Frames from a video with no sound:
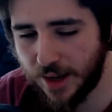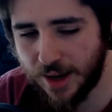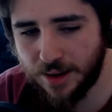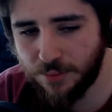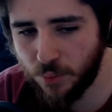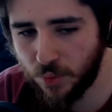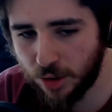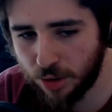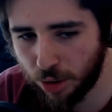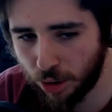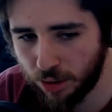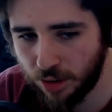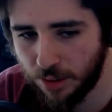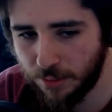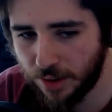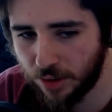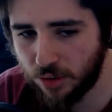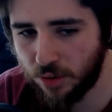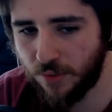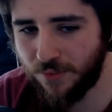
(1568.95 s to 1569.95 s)
And we're talking
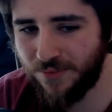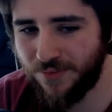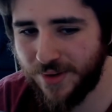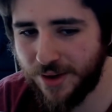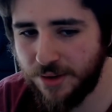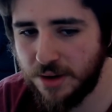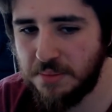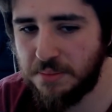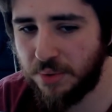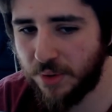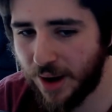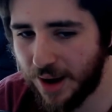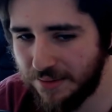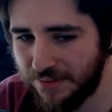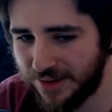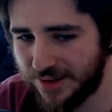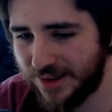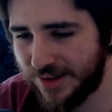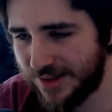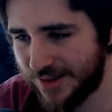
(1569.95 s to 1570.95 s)
about very
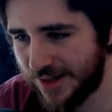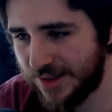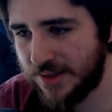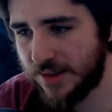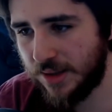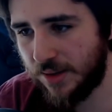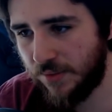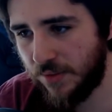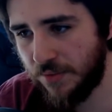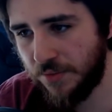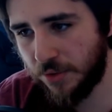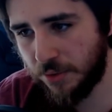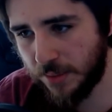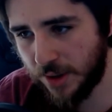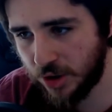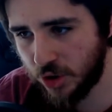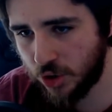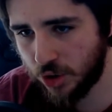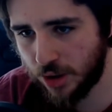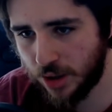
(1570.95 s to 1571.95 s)
private and sensitive
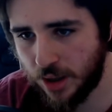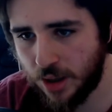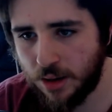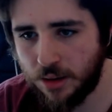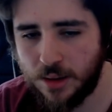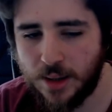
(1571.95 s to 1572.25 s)
information here,